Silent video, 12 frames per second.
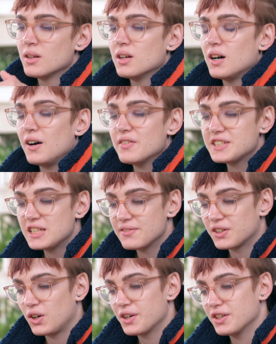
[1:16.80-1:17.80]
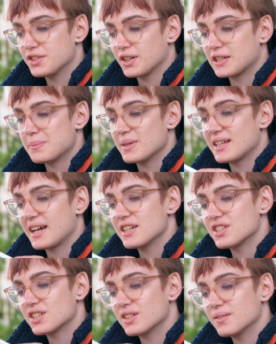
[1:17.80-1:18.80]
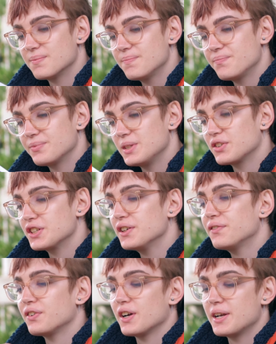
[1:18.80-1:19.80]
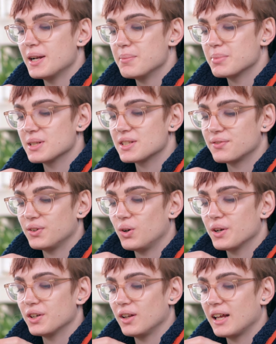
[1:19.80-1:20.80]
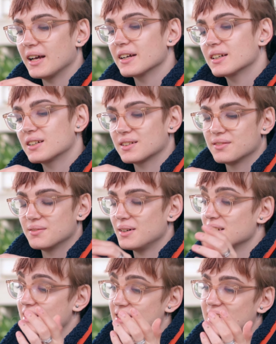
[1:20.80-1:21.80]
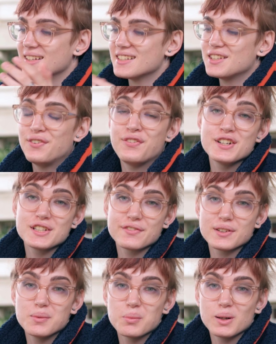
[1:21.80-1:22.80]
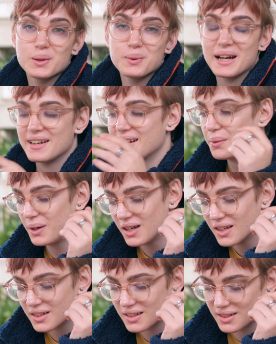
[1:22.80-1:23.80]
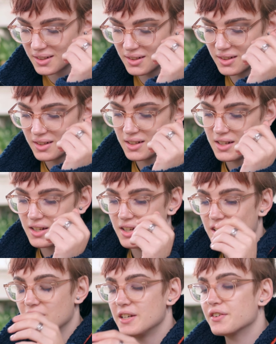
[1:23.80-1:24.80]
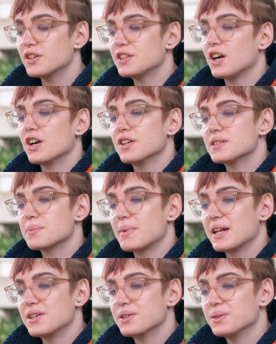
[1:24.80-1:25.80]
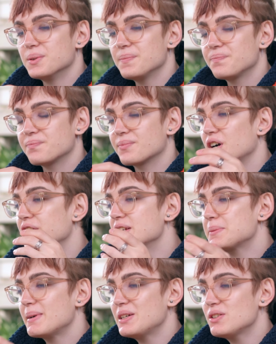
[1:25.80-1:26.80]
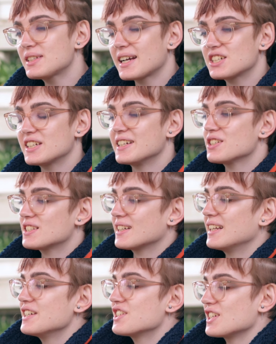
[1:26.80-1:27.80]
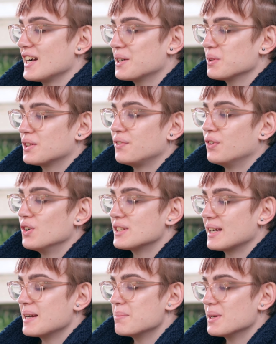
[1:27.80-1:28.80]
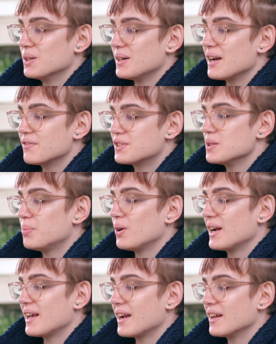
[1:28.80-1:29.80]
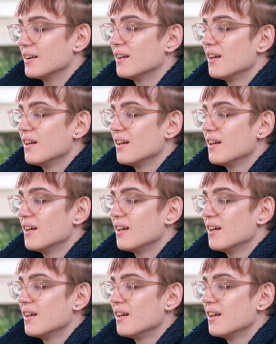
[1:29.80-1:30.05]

Obviously you've got all your documentation, you've got your phone numbers for all your like, as it says, the Fujifilm Worldwide Network. You've got your owner's manual. The owner's manual is actually interestingly shared with the 14mm f2.8